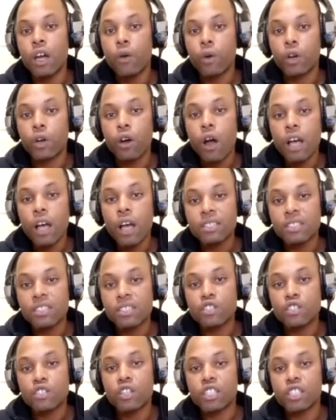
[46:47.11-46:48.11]
Regardless of the
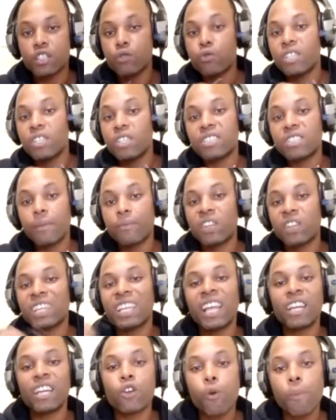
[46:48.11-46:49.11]
situation, you did something
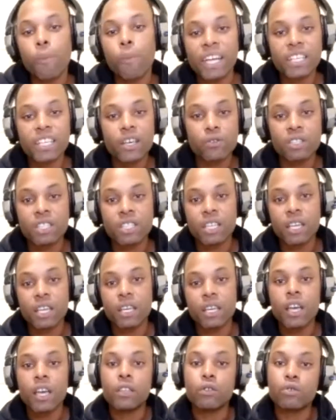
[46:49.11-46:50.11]
that nobody else did.
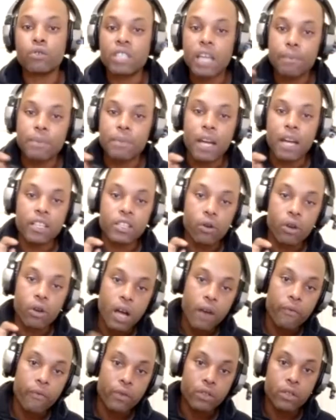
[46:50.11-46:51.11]
You stepped out of your
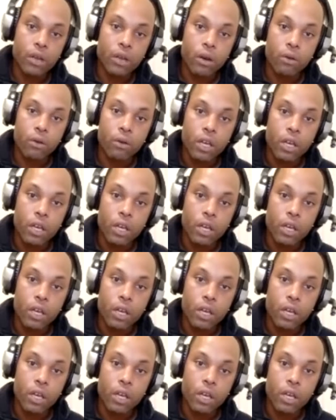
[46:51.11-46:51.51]
comfort zone.